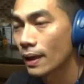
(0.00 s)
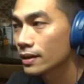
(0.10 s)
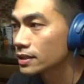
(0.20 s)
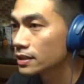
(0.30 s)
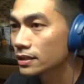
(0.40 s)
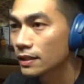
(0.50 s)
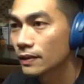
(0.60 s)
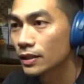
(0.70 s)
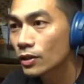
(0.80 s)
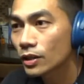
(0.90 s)
And it's just,
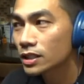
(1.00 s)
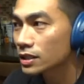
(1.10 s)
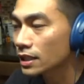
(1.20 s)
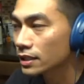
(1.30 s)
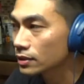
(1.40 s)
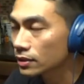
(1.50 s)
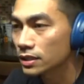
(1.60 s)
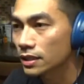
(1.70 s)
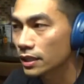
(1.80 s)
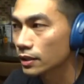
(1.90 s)
you know, it's just like, dude,
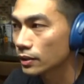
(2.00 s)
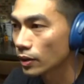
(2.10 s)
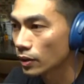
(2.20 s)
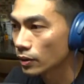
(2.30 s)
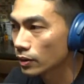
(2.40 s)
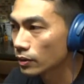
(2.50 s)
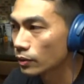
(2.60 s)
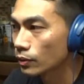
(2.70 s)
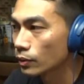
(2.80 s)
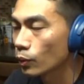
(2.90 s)
it's like,
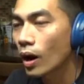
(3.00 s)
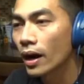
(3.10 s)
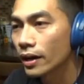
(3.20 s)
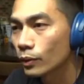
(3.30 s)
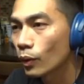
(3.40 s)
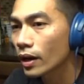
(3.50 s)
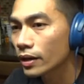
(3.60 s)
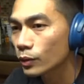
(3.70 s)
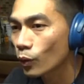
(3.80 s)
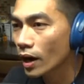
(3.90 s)
why
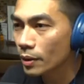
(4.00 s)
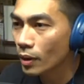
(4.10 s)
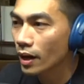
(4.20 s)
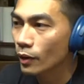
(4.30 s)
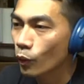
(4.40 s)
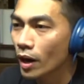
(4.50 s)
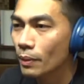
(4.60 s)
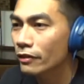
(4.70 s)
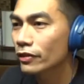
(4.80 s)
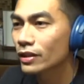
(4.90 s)
am
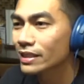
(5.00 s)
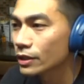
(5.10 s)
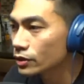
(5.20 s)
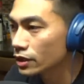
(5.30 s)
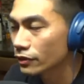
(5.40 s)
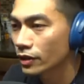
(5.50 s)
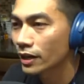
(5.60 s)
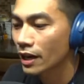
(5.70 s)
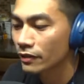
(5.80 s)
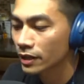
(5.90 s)
I feeling guilty for
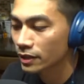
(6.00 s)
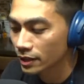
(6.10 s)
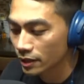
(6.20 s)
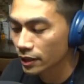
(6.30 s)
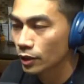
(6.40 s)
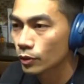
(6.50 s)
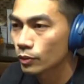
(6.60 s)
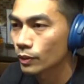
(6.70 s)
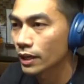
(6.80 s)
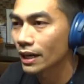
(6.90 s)
not having, you
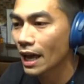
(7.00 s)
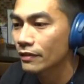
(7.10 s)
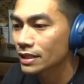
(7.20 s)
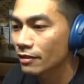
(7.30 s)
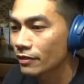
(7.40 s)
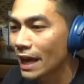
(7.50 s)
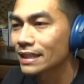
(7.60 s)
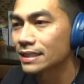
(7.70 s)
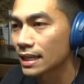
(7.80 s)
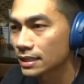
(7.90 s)
know, not having to have
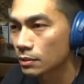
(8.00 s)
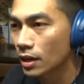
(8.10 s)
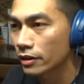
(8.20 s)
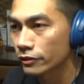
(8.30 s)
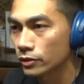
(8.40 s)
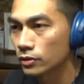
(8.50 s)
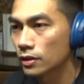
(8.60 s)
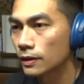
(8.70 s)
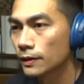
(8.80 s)
excess amount of food?